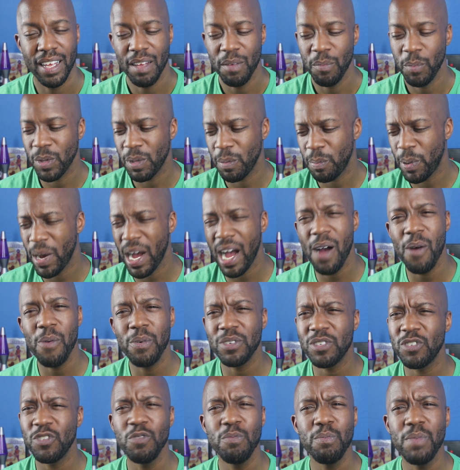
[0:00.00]
But the power
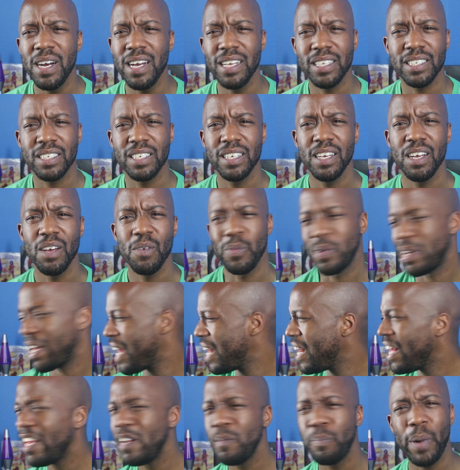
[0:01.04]
is too much. We
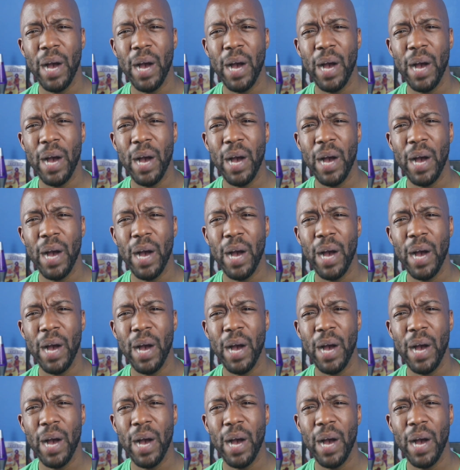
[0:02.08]
gotta have the